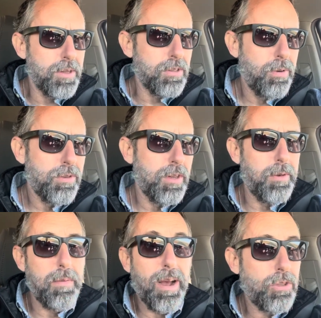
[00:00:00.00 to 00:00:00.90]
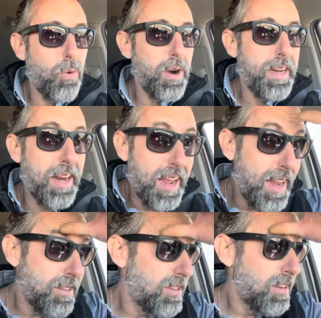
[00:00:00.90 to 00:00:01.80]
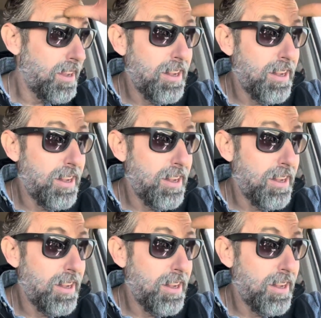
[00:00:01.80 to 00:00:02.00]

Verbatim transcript: It's supposed to be about 20 days.